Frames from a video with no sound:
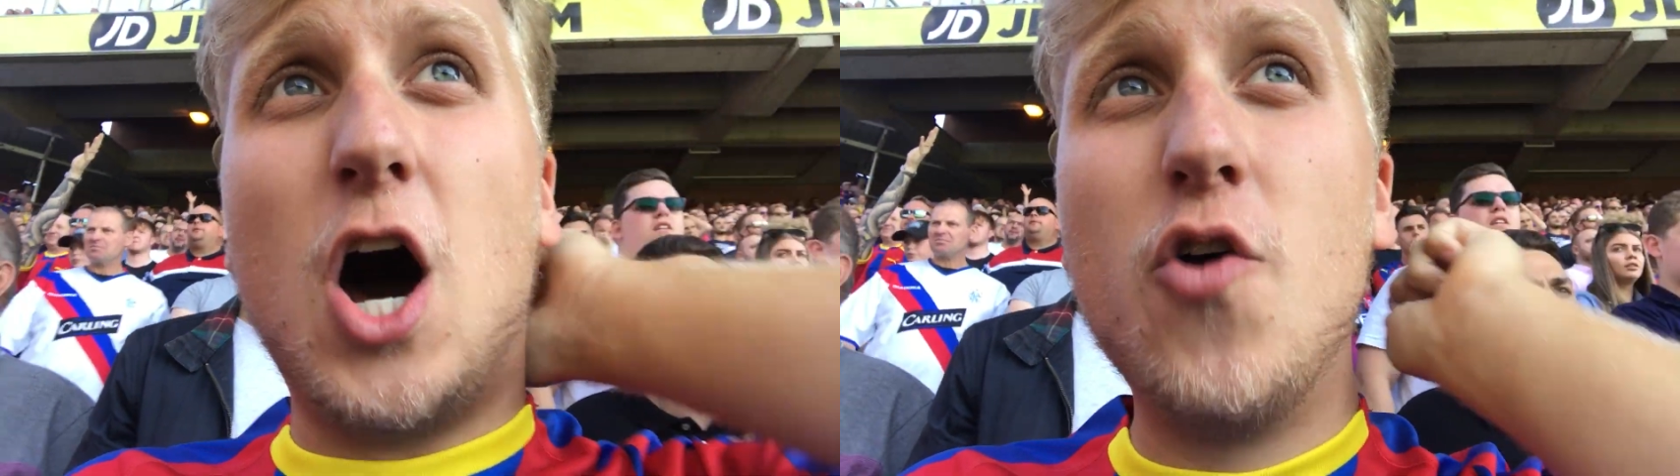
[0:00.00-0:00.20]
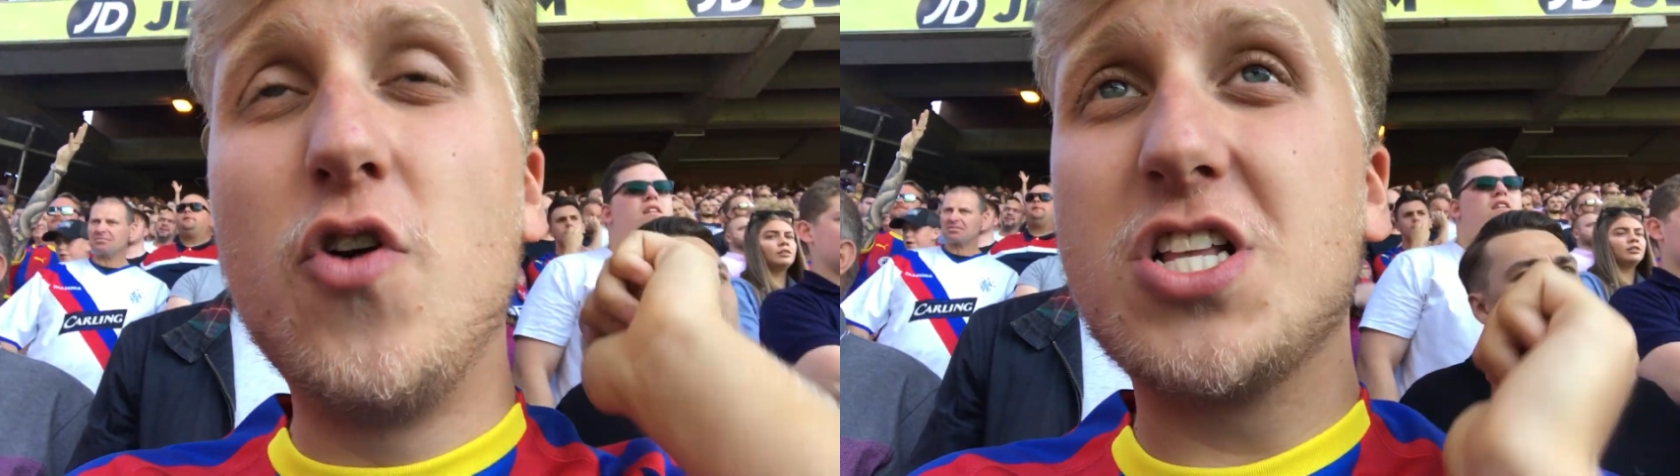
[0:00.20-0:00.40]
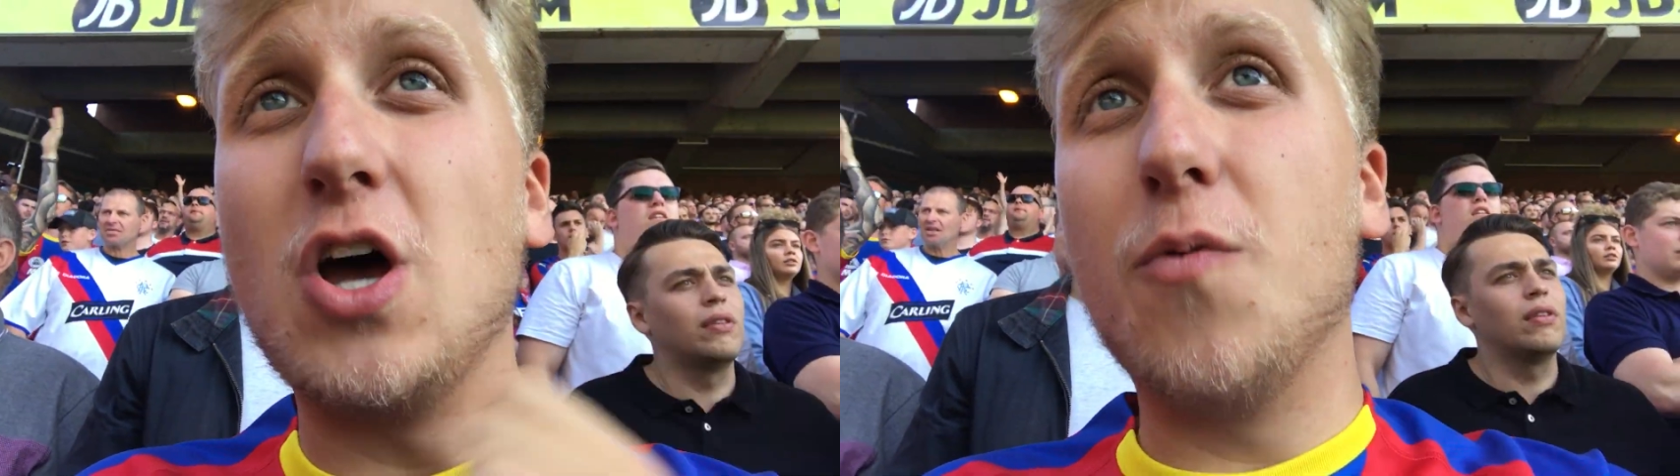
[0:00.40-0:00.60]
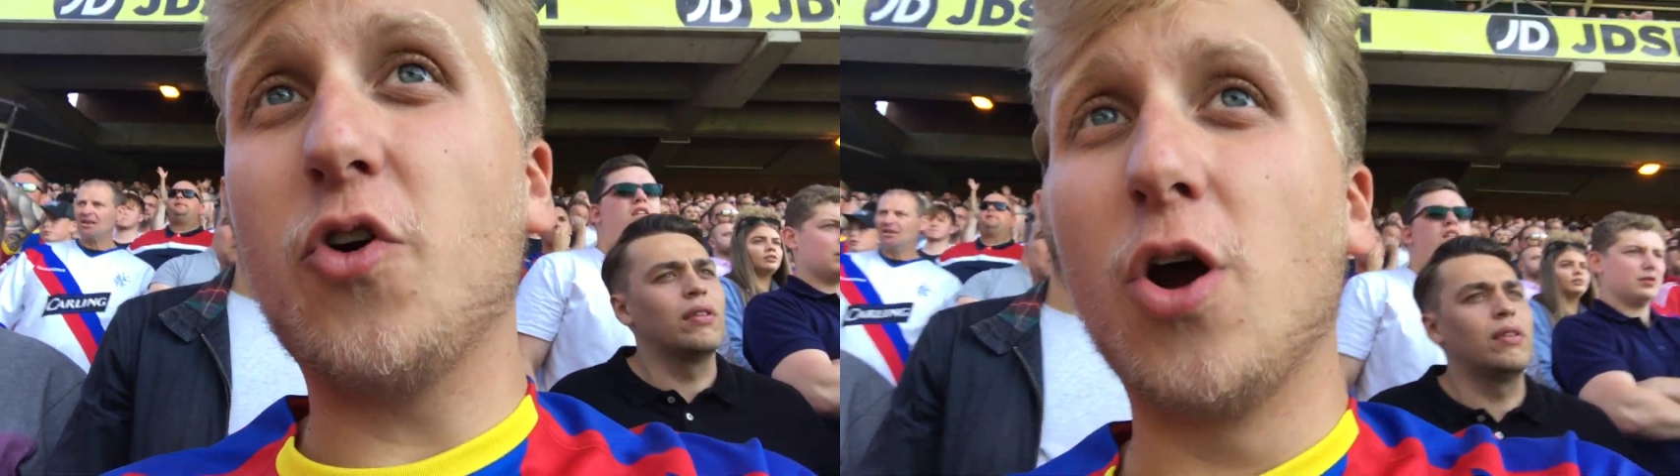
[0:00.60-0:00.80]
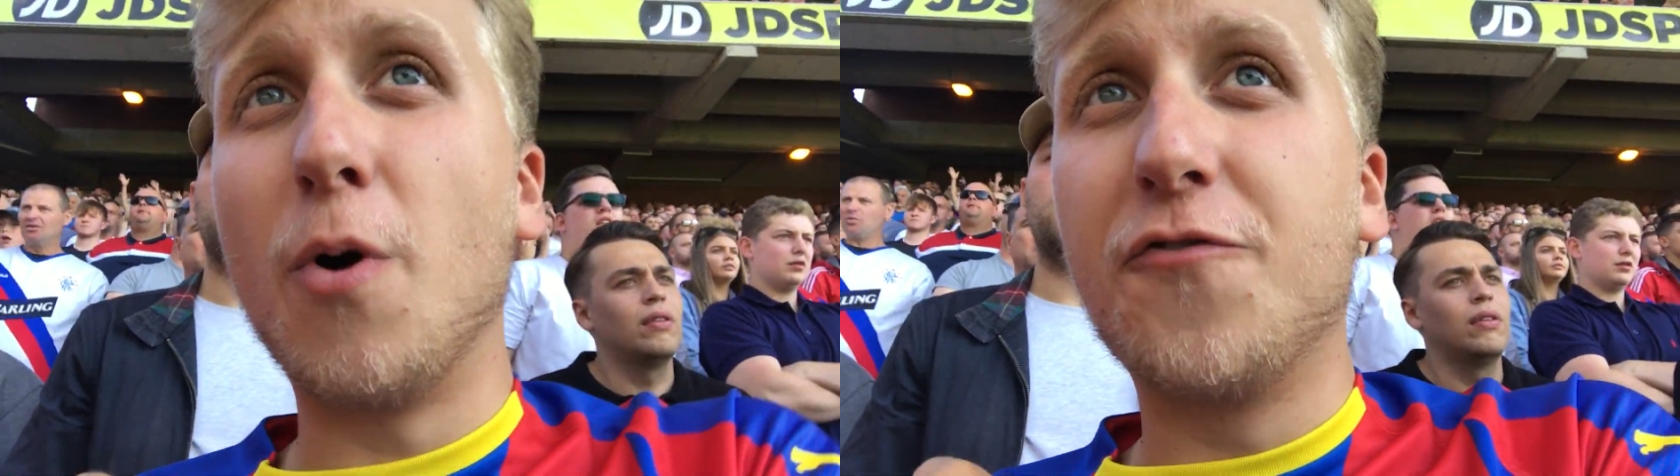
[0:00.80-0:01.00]
Over the top
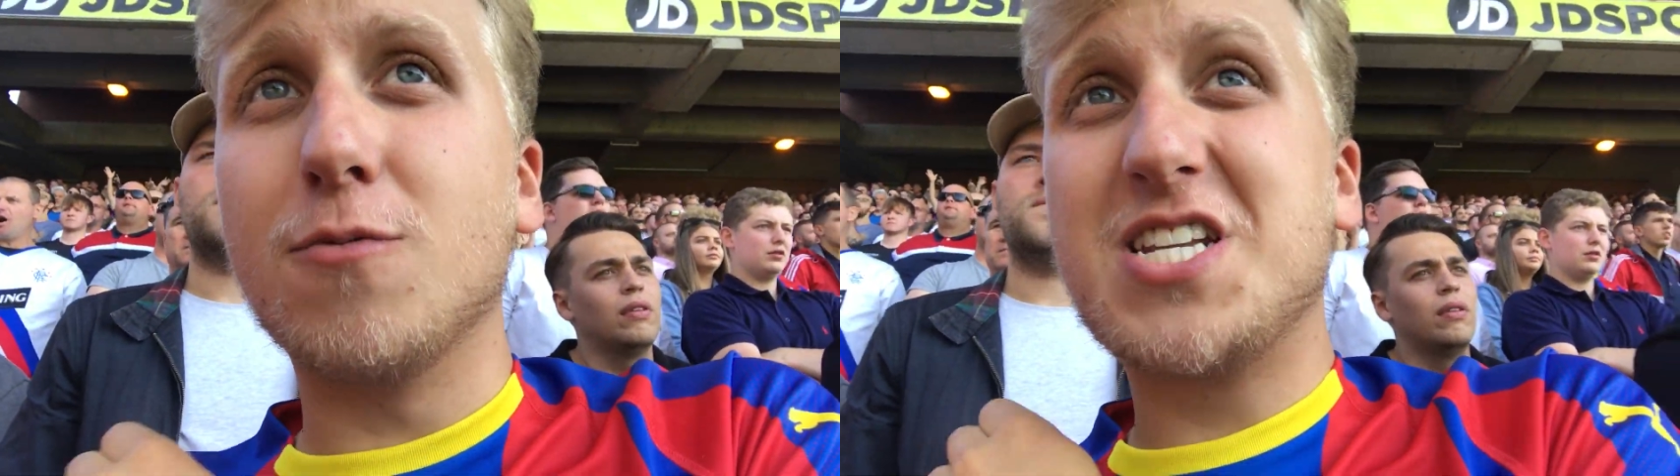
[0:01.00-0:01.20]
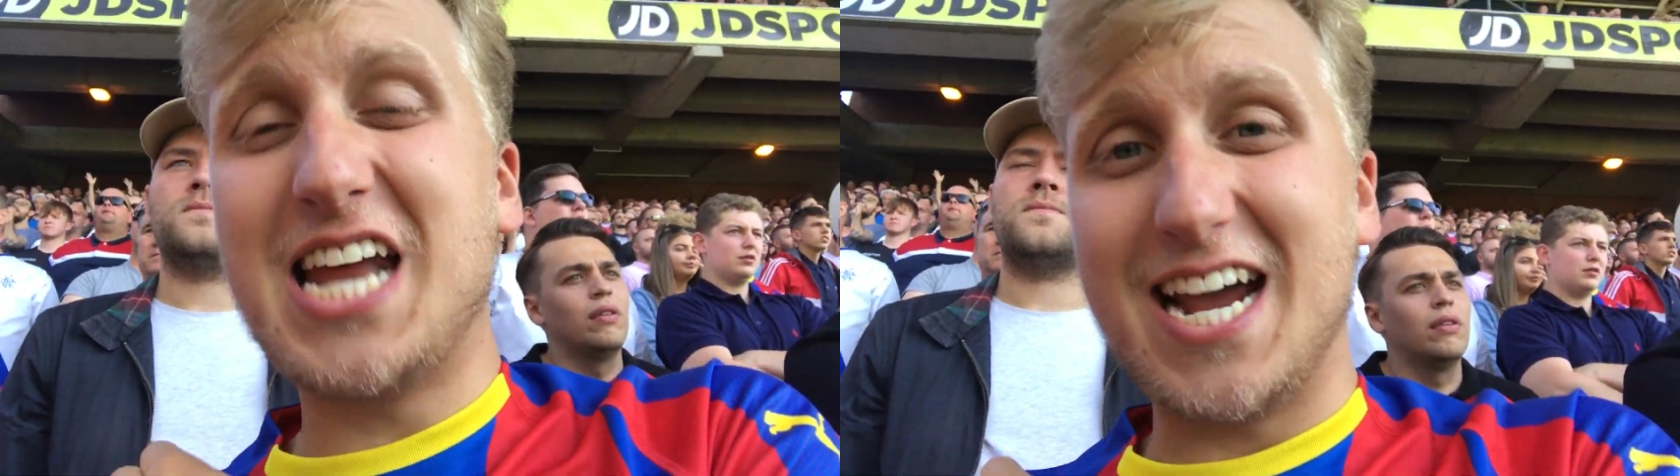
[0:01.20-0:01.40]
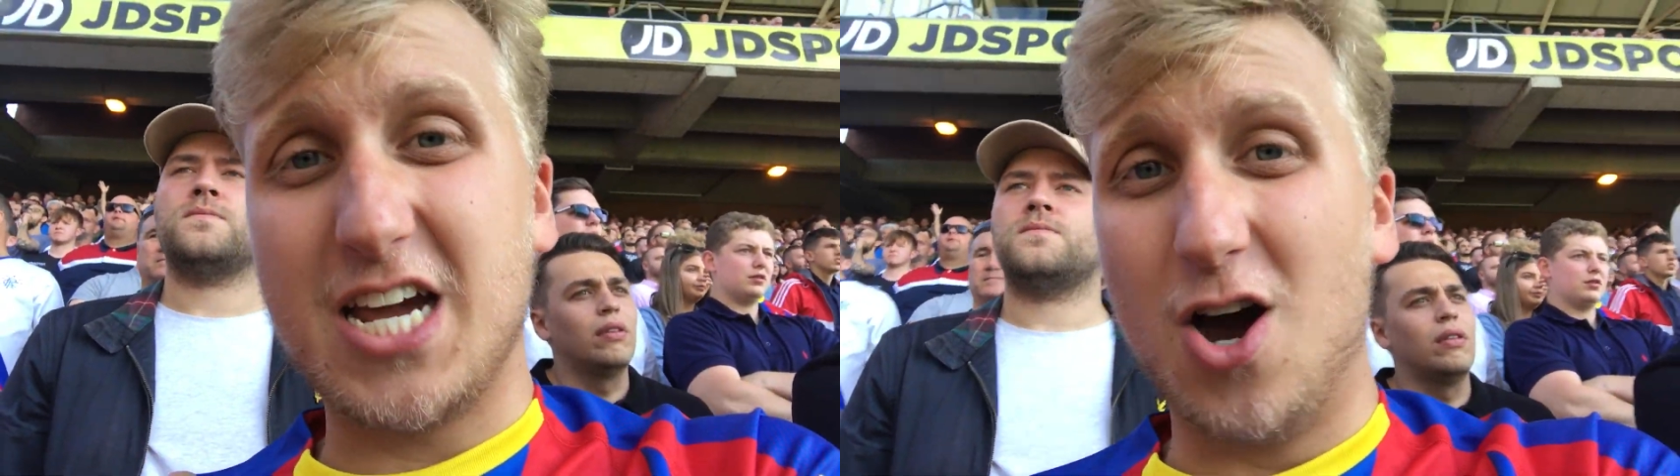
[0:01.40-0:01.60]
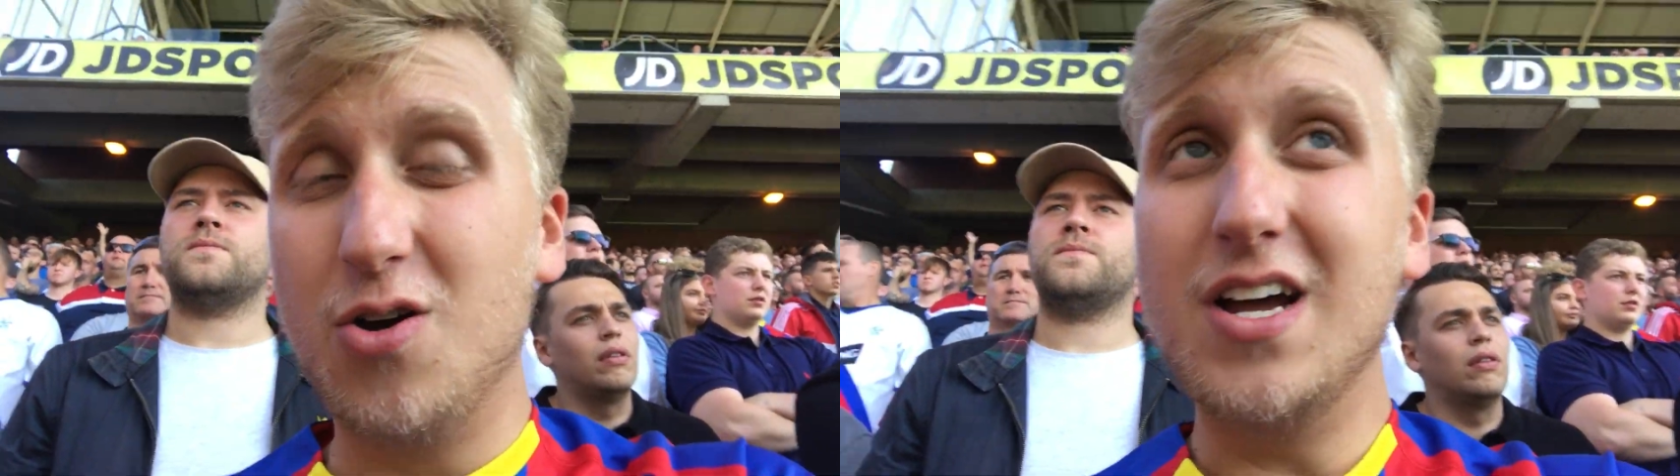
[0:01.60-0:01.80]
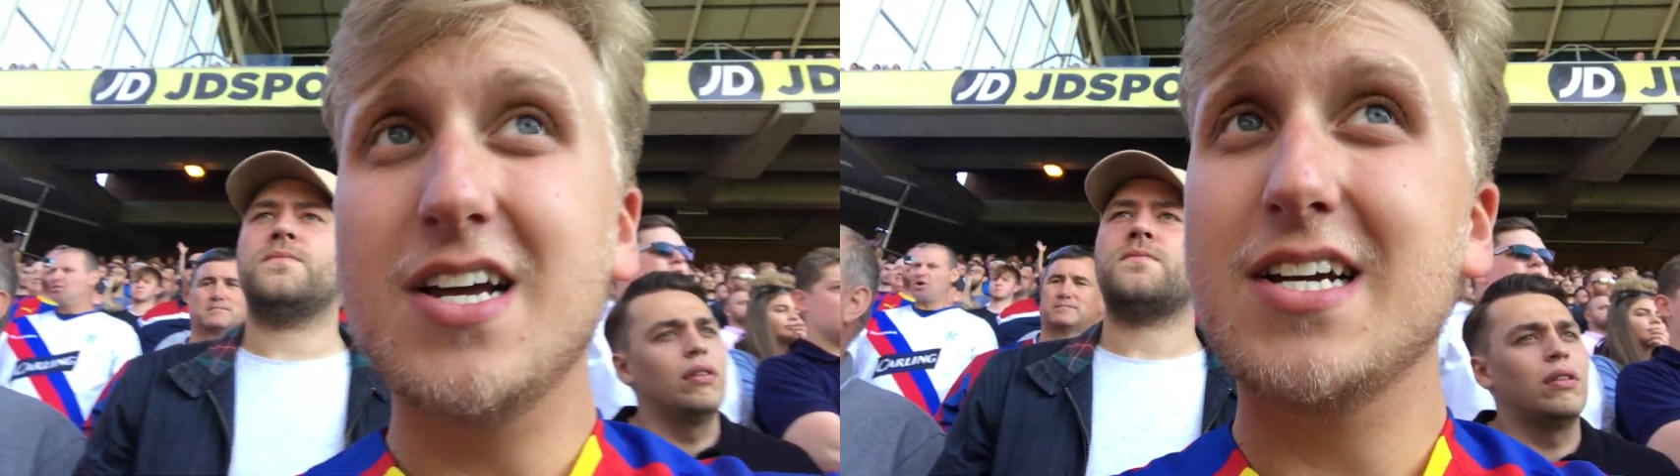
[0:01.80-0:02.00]
through ball from Sacco.